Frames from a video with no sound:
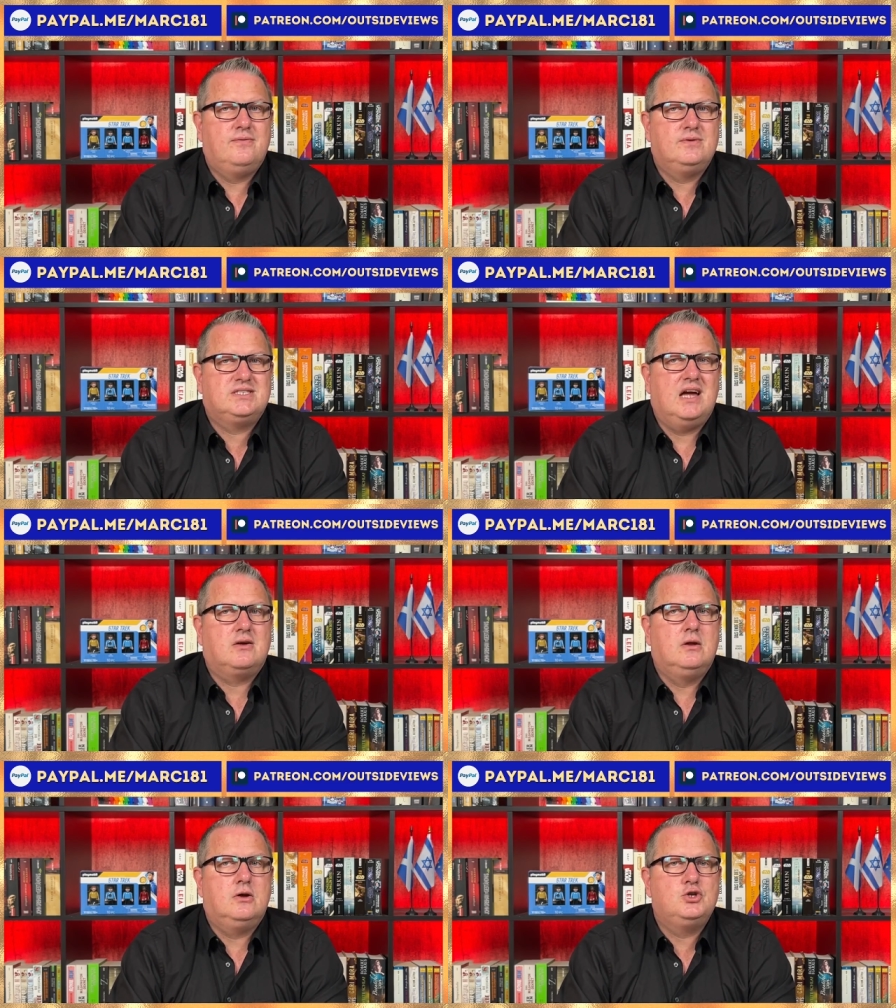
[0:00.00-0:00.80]

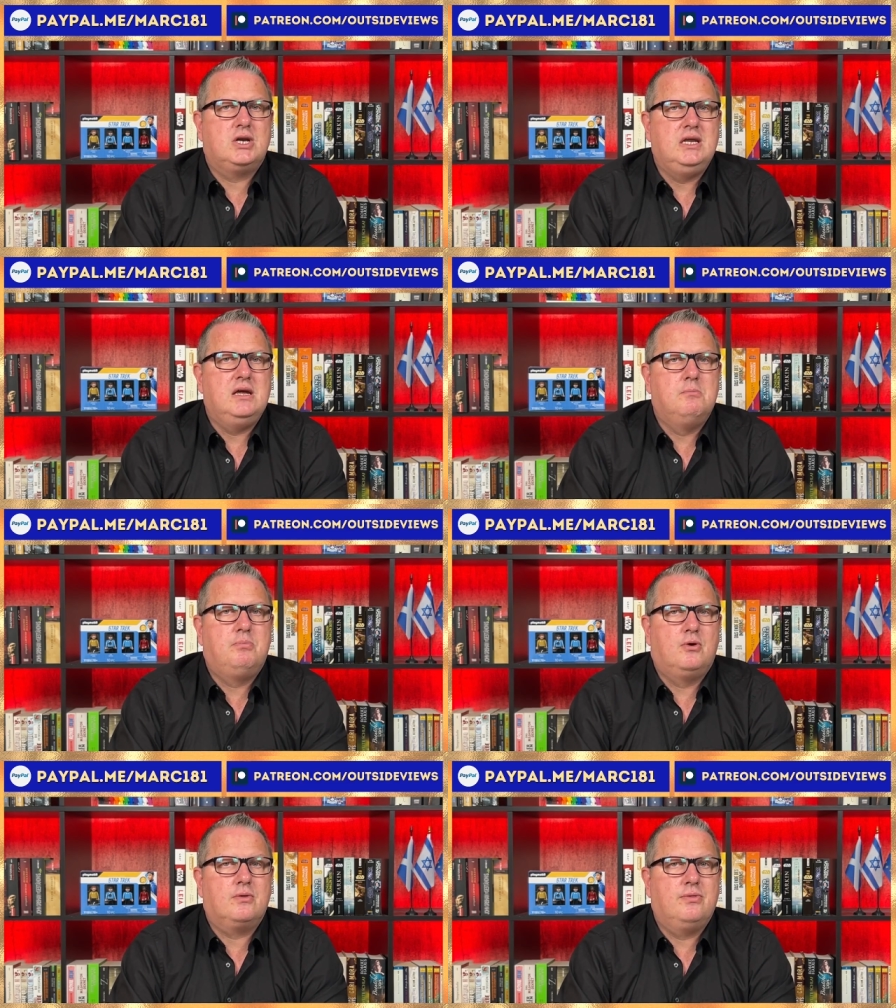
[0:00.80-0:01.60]
psychologically
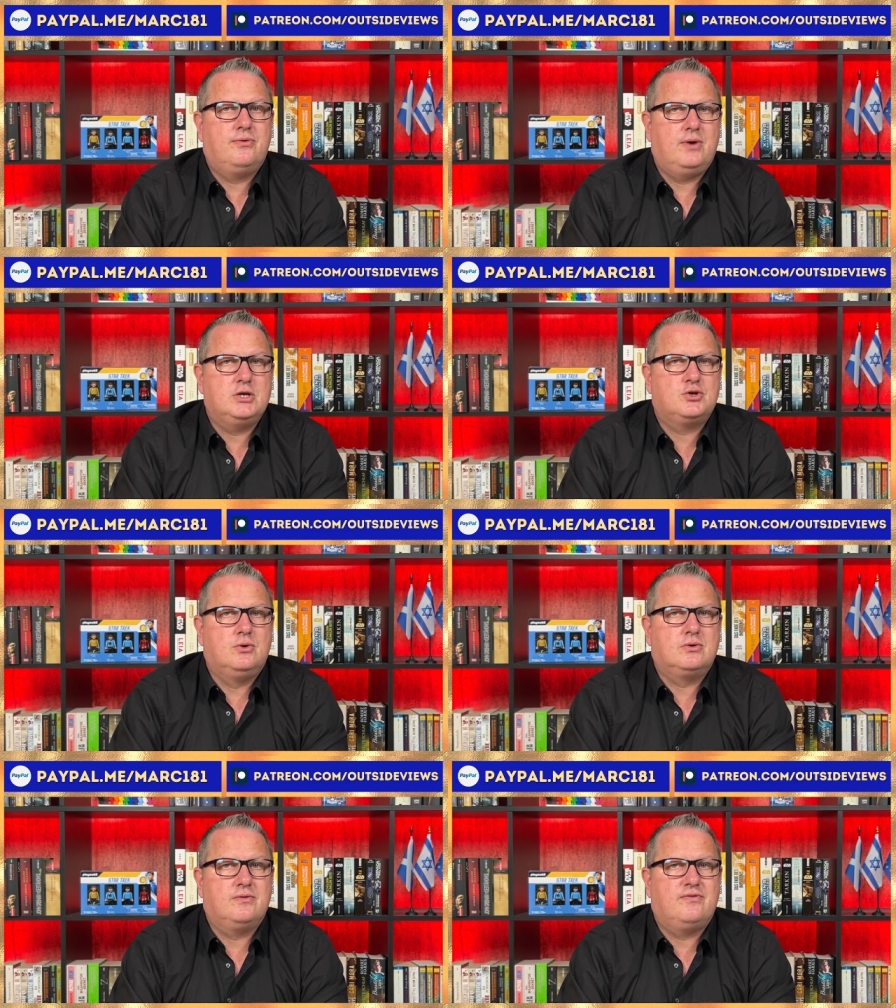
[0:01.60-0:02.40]
important
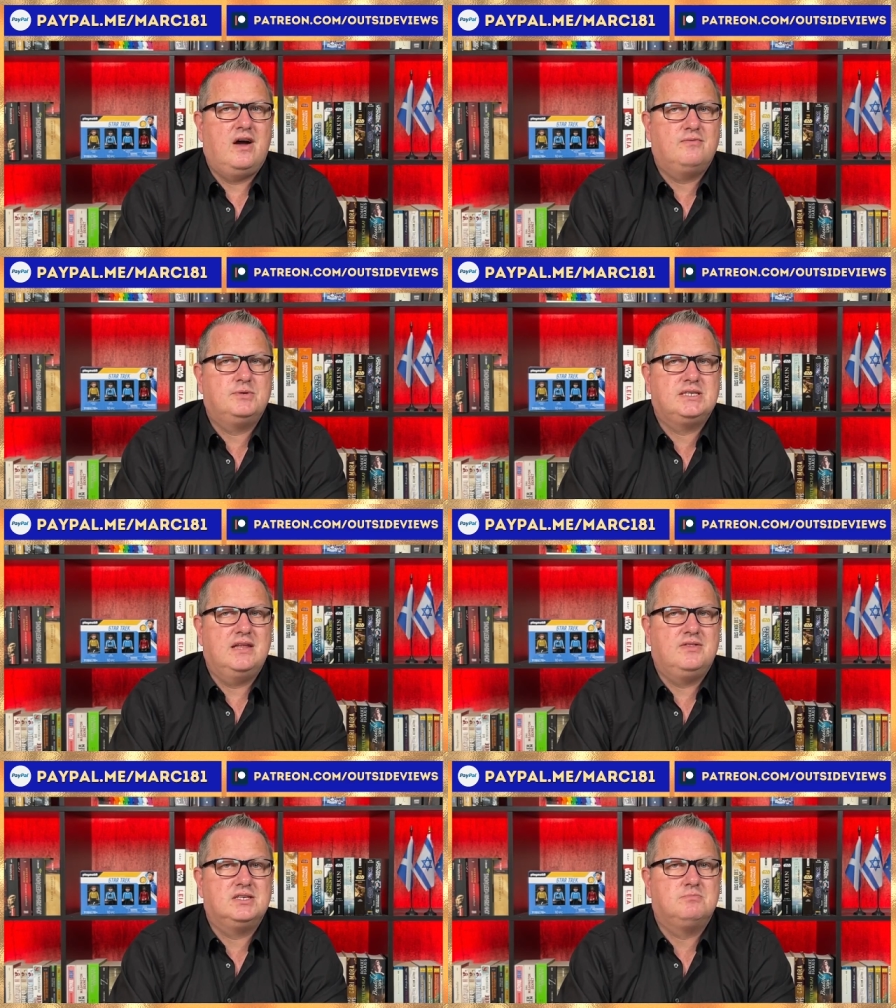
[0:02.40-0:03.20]
threshold of
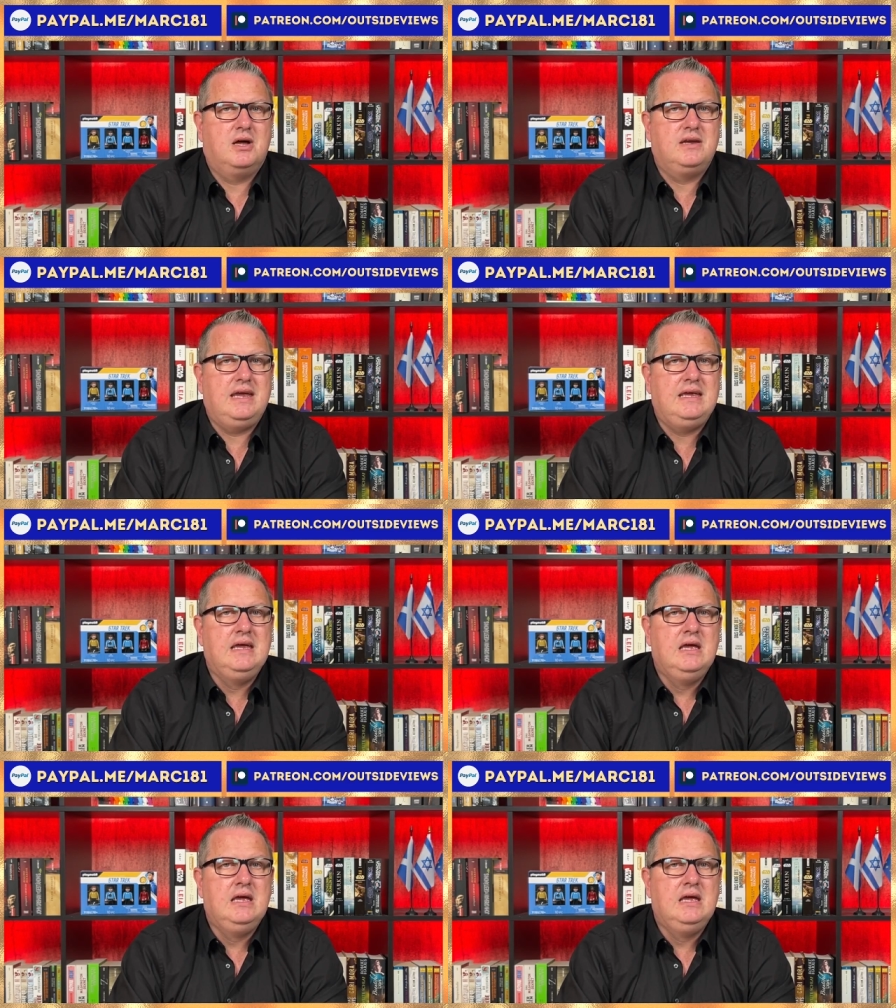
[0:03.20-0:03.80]
5% this Monday,